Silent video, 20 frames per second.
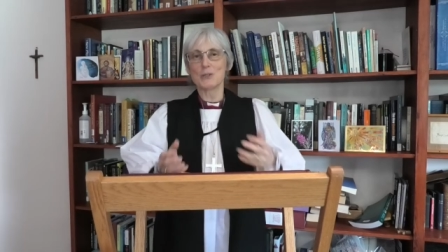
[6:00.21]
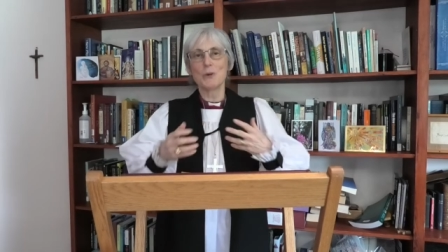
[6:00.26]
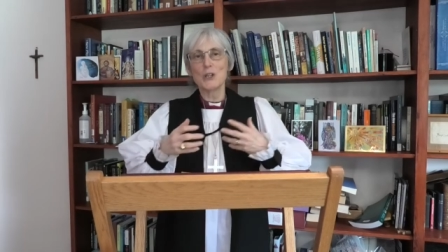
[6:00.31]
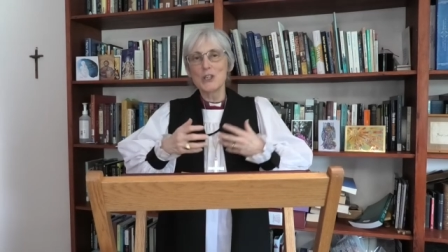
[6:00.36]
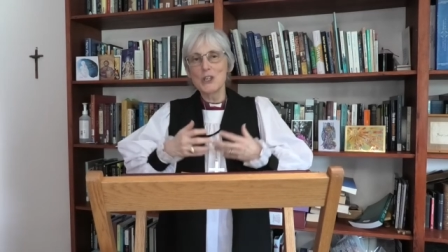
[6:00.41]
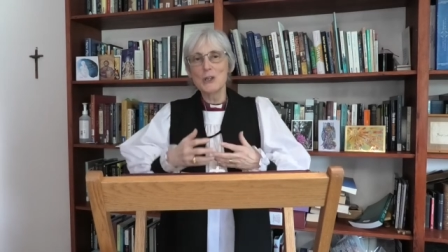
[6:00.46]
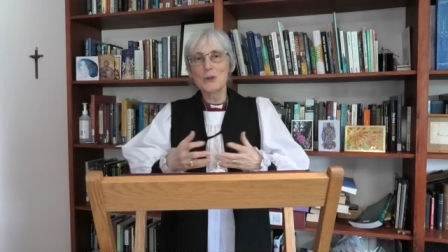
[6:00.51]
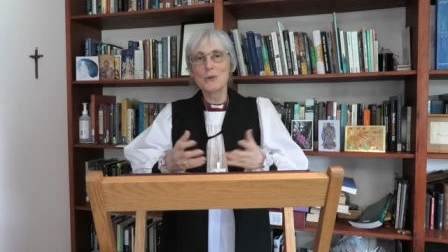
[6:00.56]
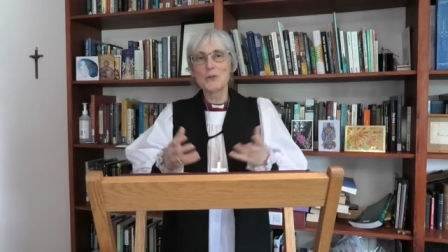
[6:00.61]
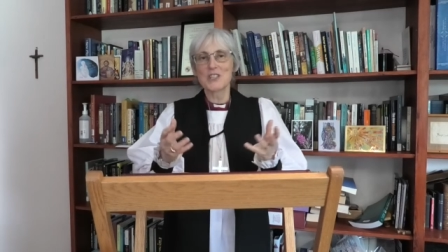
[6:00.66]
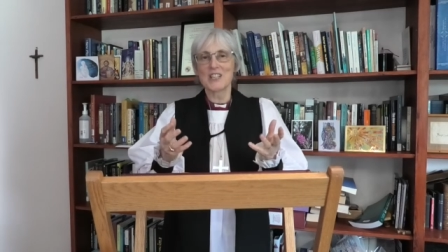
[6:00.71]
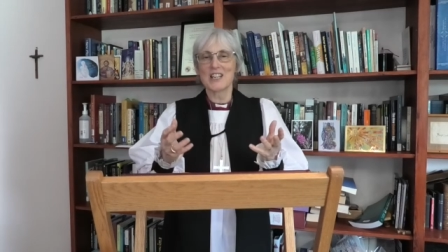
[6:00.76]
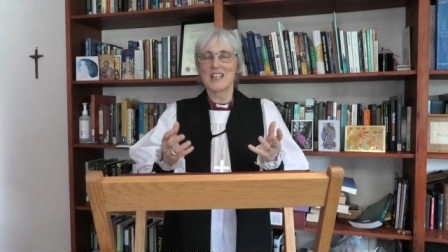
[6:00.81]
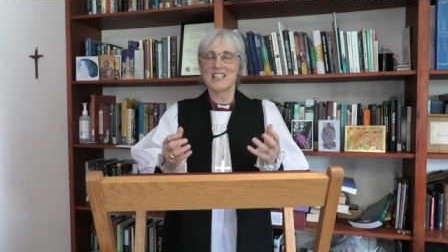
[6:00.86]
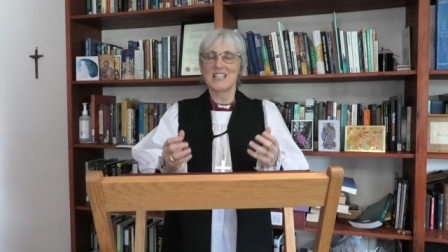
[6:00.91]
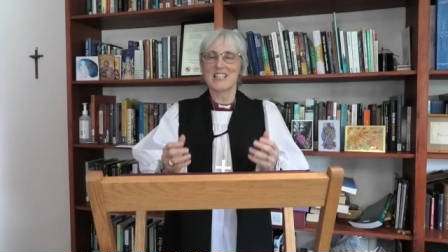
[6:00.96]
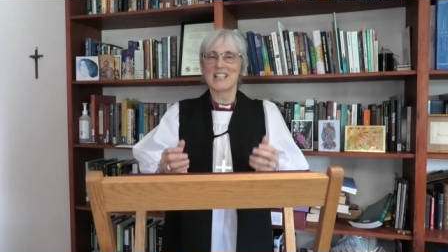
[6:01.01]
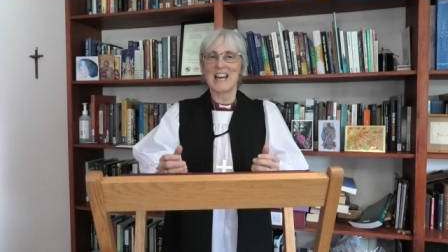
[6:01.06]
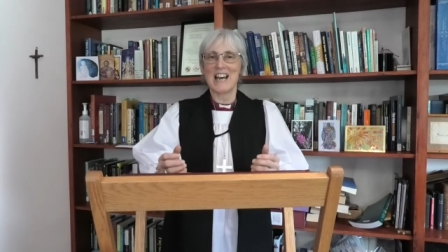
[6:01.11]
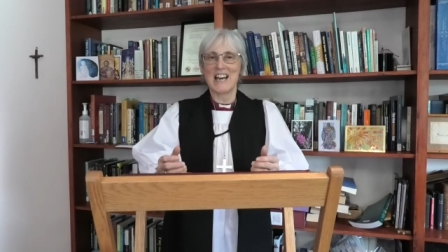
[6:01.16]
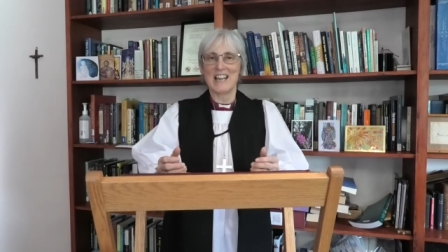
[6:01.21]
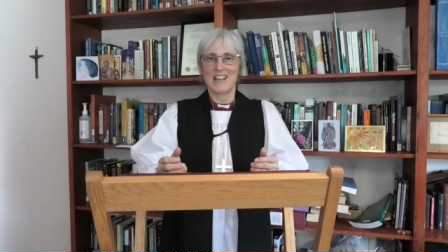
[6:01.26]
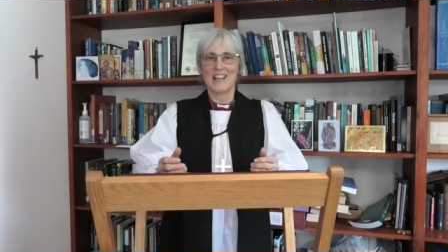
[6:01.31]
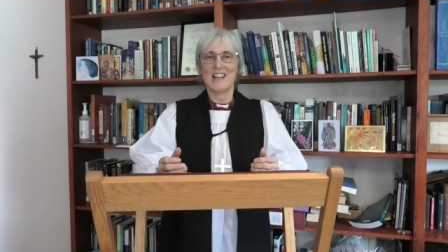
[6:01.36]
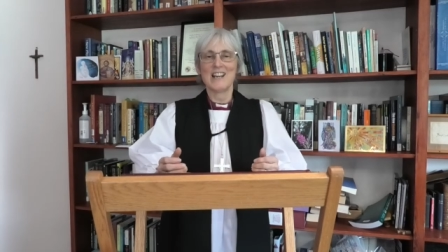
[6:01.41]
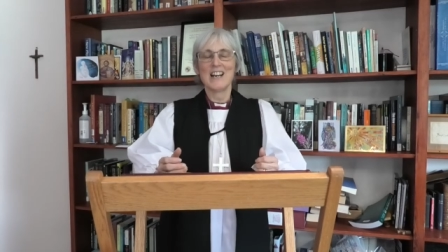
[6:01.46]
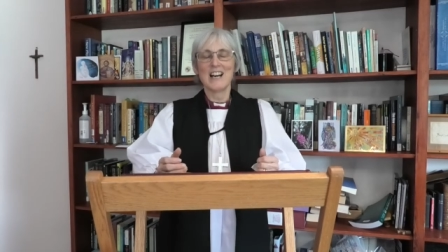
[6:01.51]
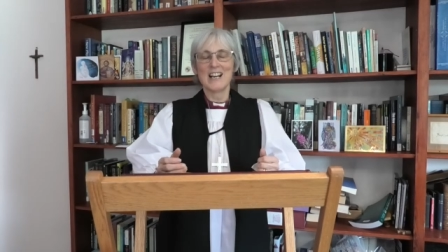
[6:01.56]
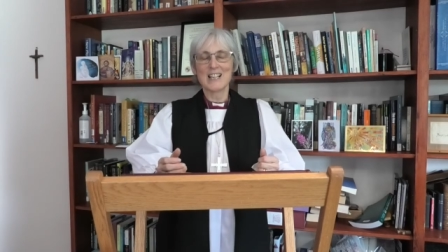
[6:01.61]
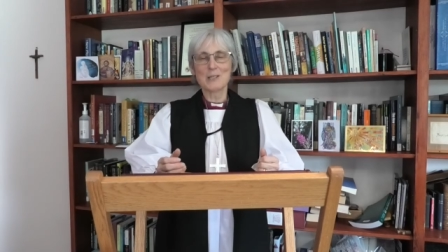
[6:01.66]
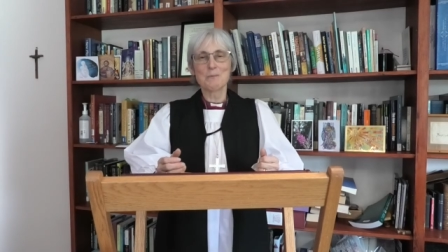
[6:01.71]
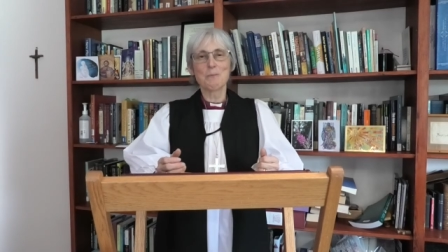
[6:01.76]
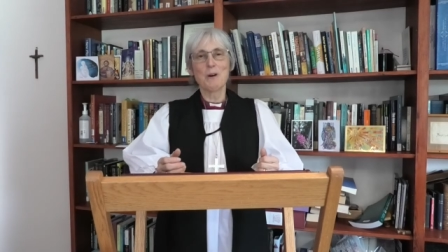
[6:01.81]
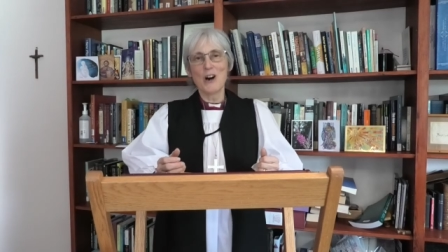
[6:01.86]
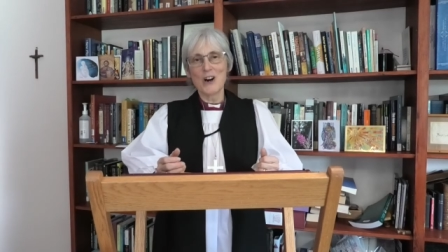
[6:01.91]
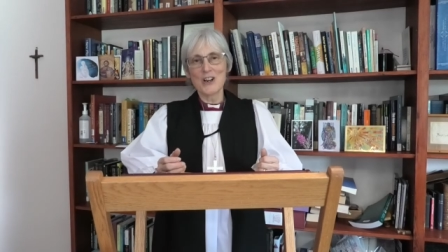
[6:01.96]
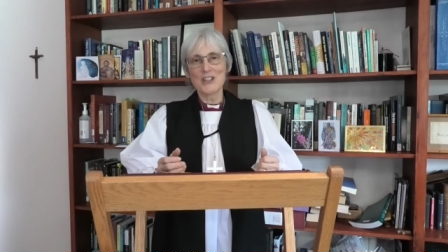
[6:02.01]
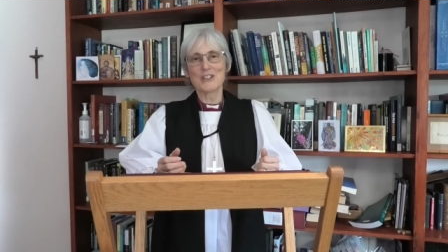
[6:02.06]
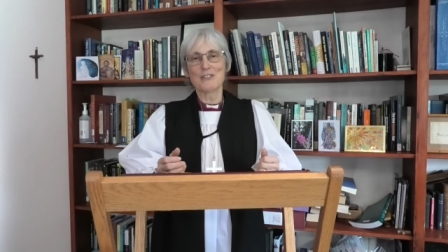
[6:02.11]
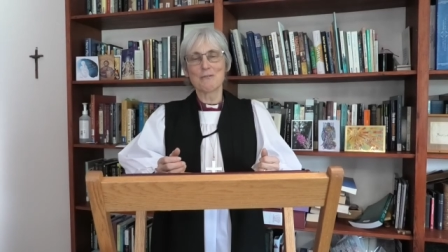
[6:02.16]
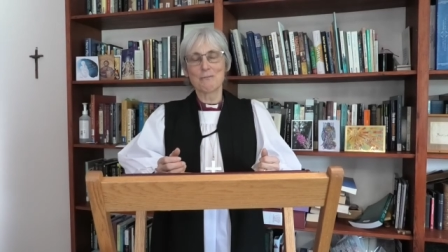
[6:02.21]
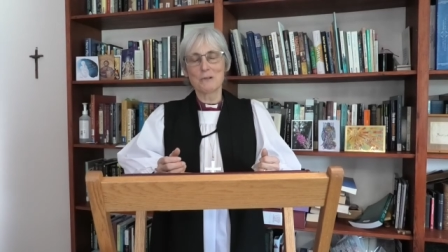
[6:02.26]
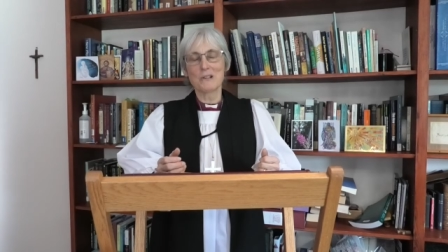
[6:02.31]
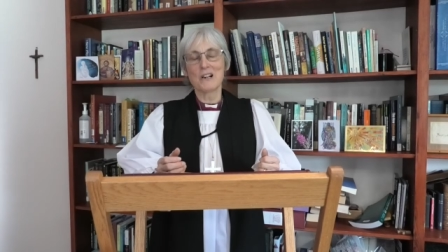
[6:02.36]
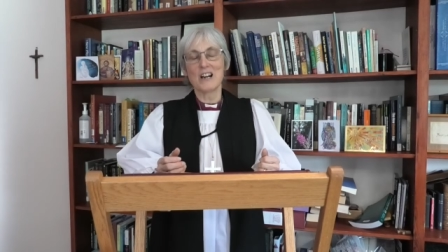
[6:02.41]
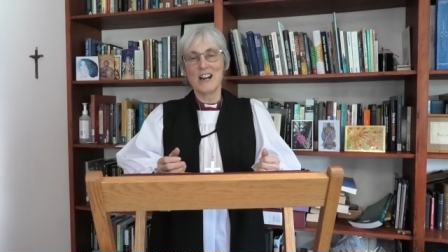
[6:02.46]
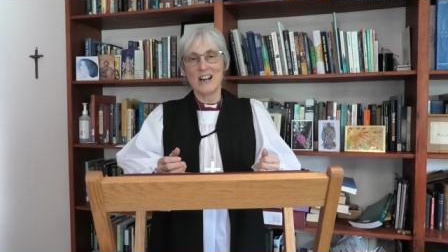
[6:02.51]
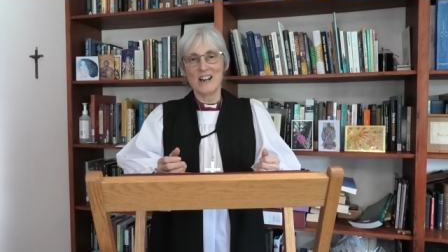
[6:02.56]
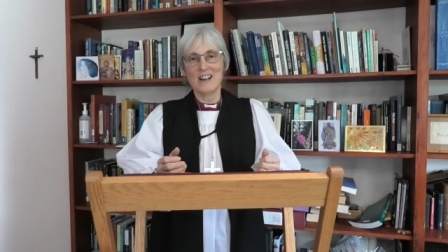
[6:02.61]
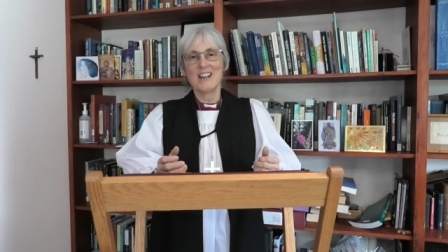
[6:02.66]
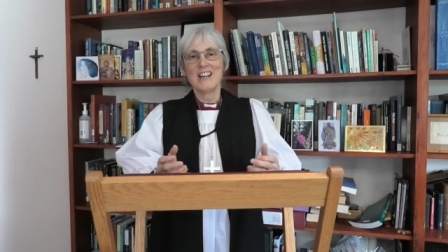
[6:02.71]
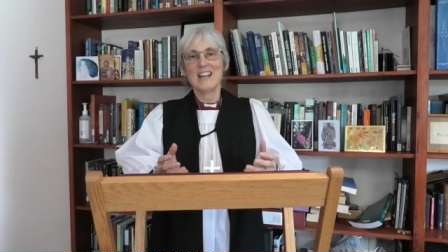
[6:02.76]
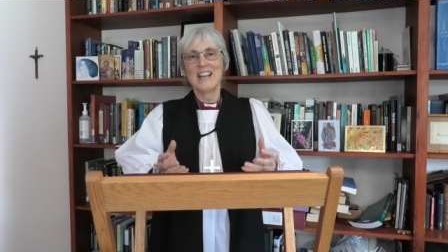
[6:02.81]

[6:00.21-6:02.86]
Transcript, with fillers: We're using it again as part of prayer.